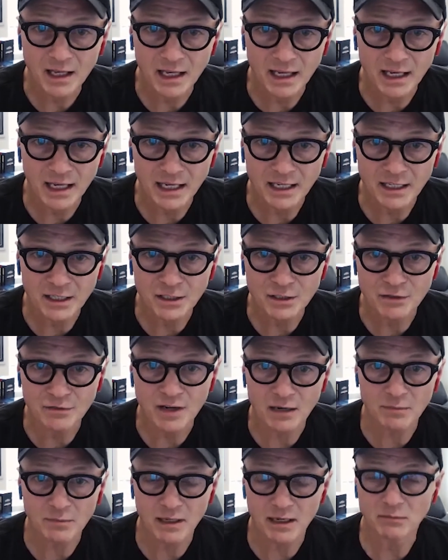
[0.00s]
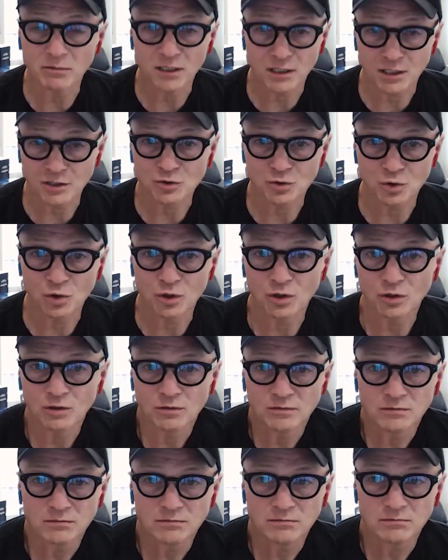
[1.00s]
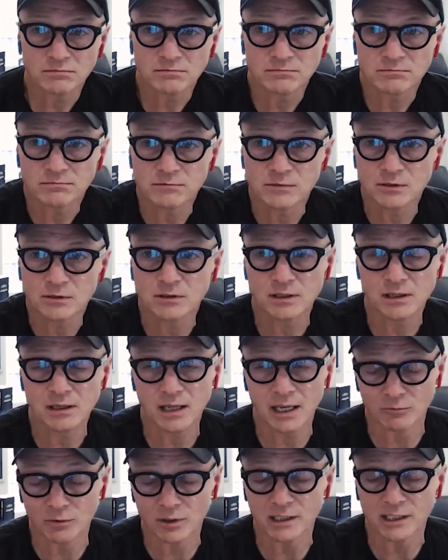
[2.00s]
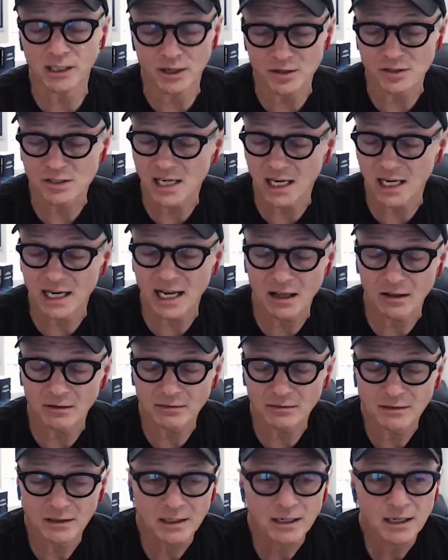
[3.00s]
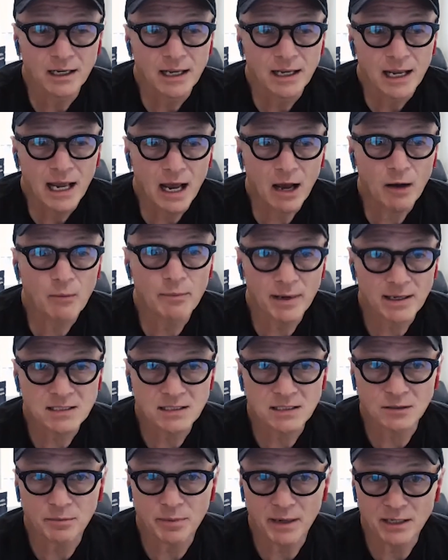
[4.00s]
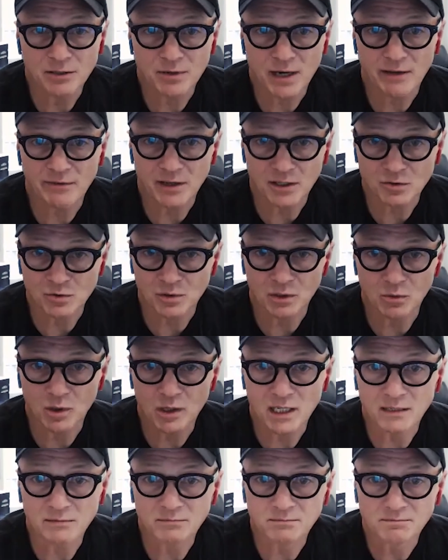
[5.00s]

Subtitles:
And you've got to be able to control and really understand how best your paid traffic is really working.